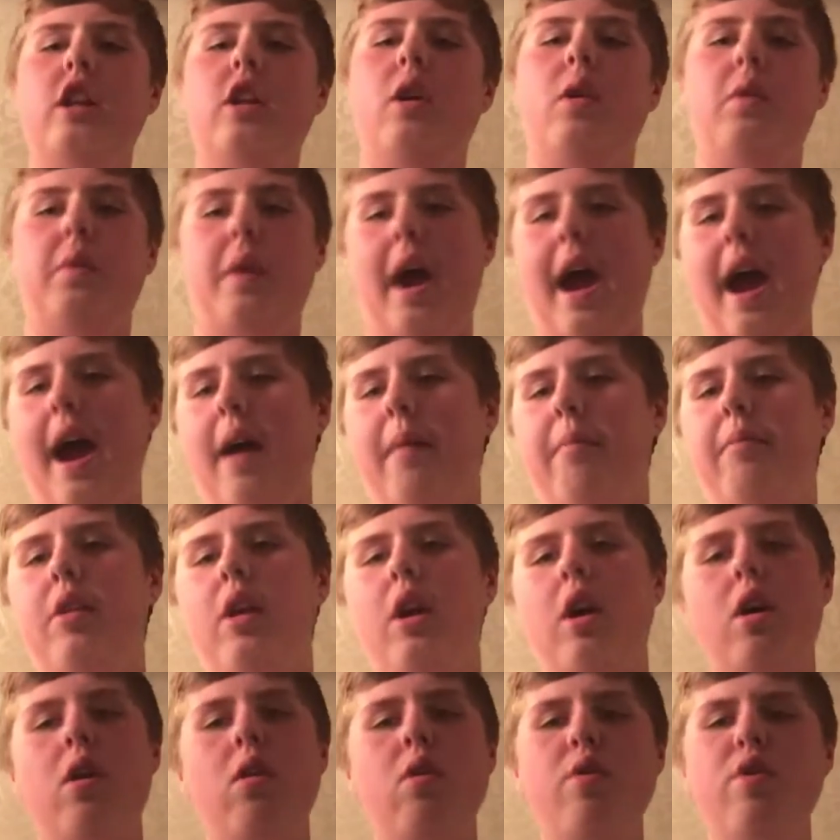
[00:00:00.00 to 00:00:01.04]
don't have
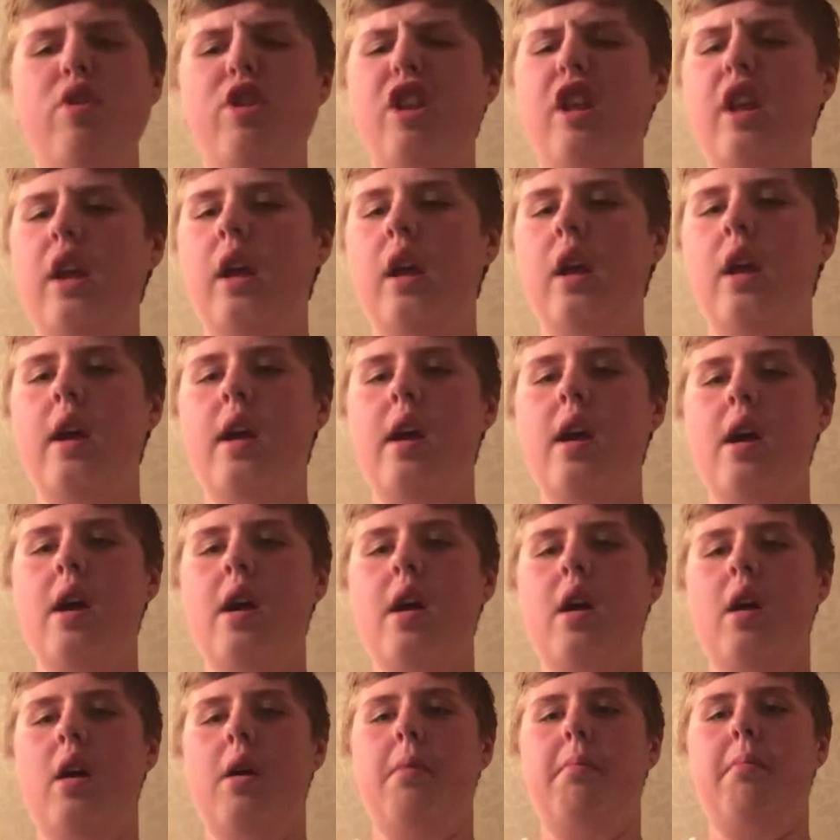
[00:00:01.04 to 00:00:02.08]
those,
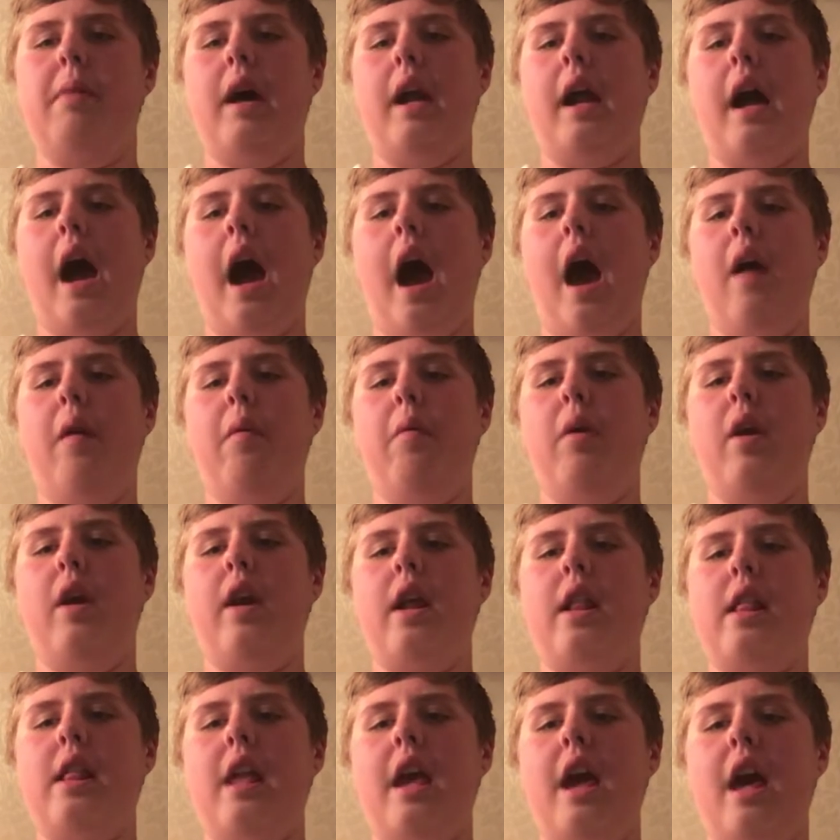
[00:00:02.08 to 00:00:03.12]
but I want
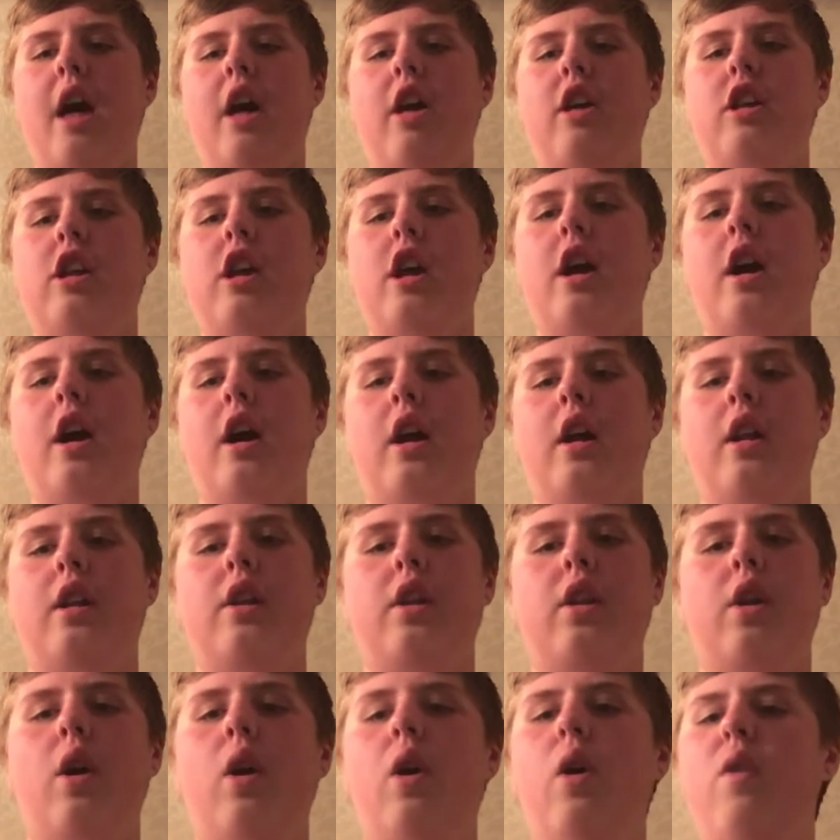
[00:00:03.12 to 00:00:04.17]
to tell you,
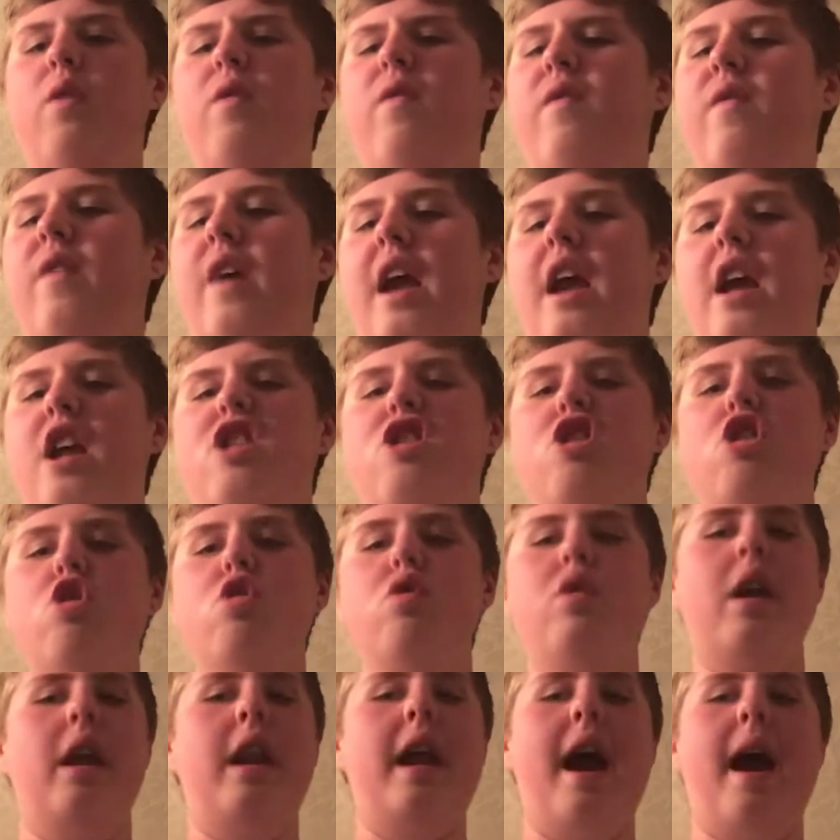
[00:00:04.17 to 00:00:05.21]
those things,
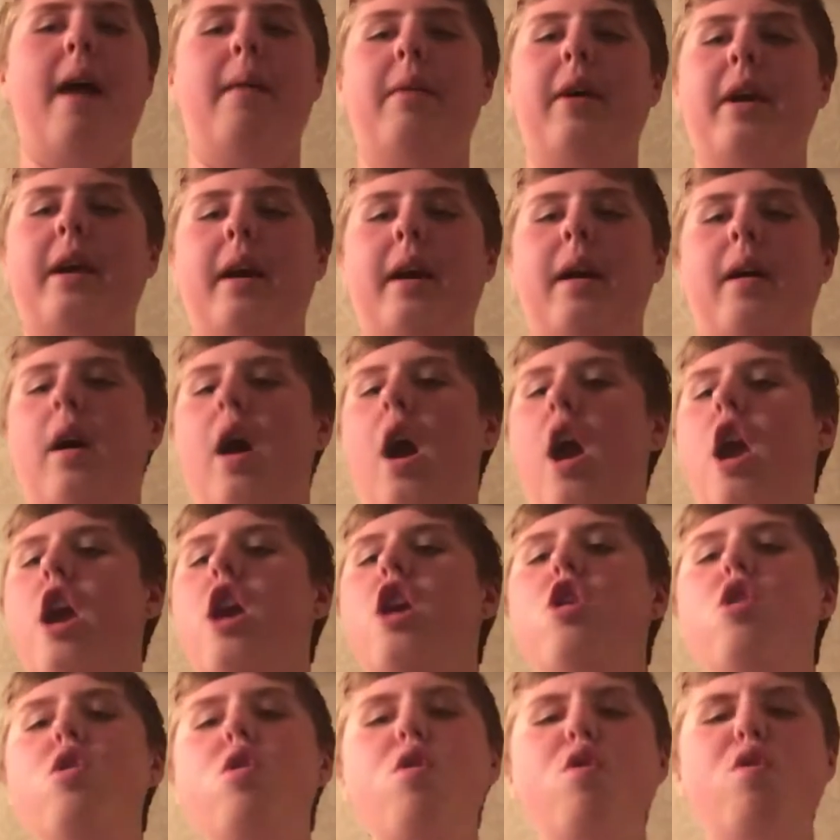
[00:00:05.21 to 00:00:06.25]
you can have like a
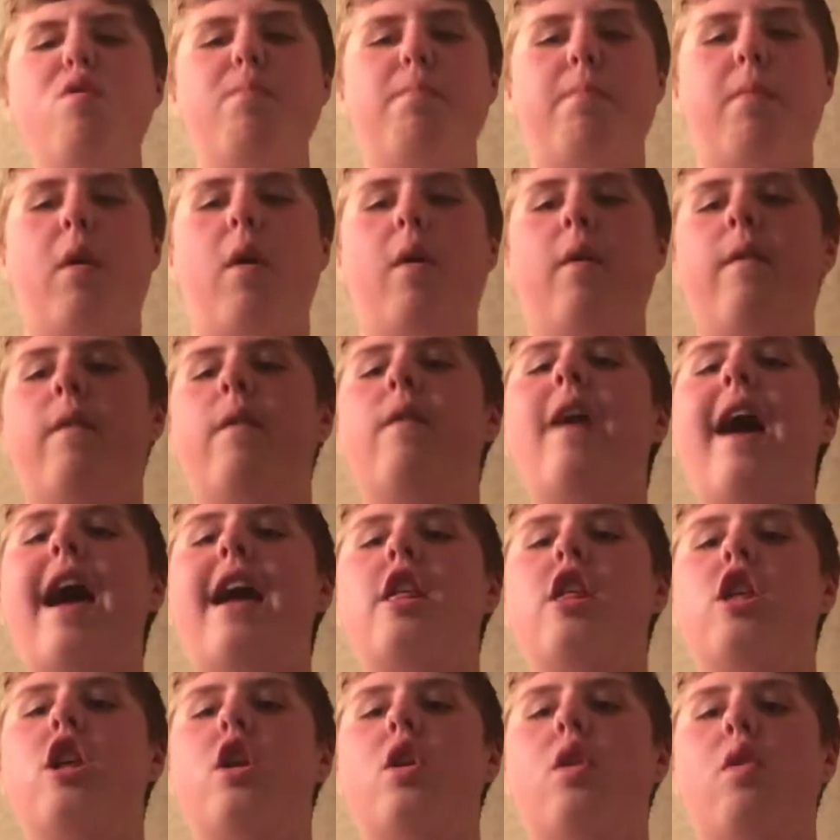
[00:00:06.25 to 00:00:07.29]
huge
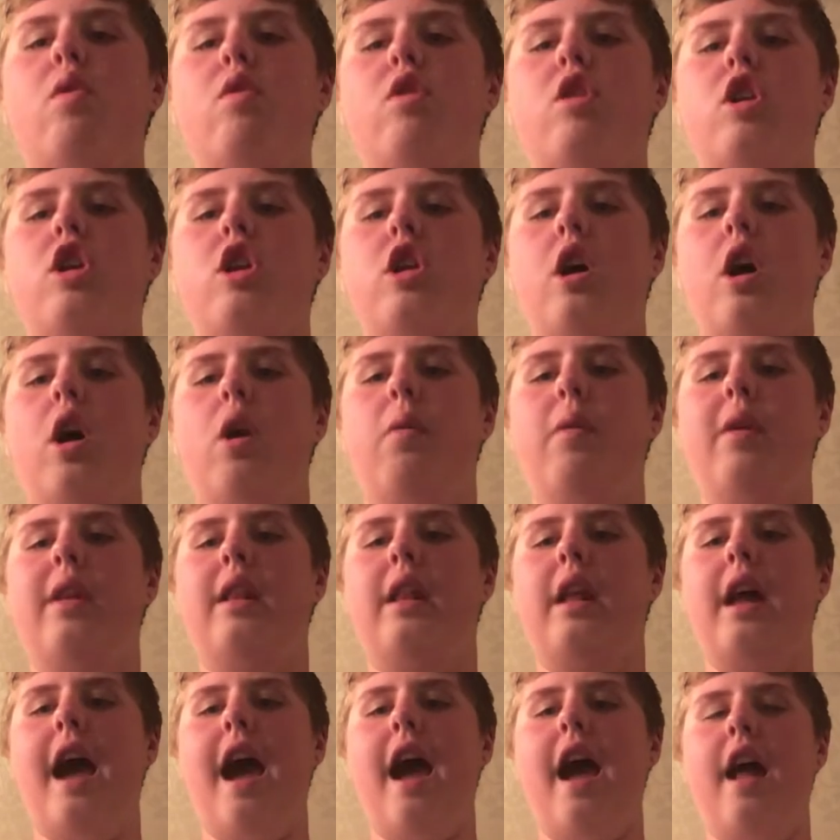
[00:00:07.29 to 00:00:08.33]
professional show with
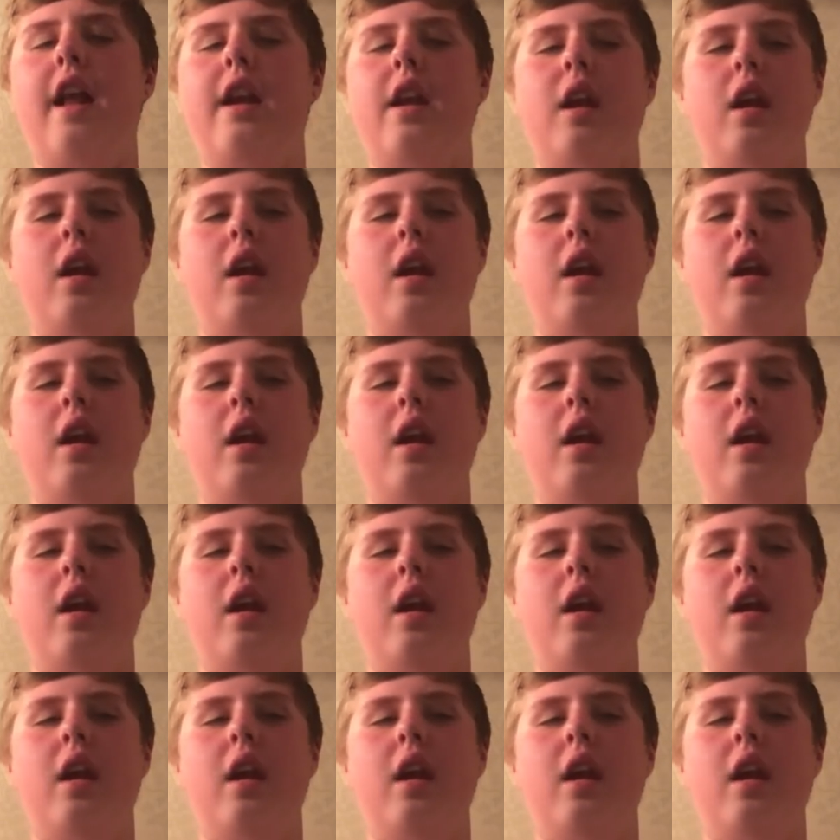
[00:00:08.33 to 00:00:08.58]
that.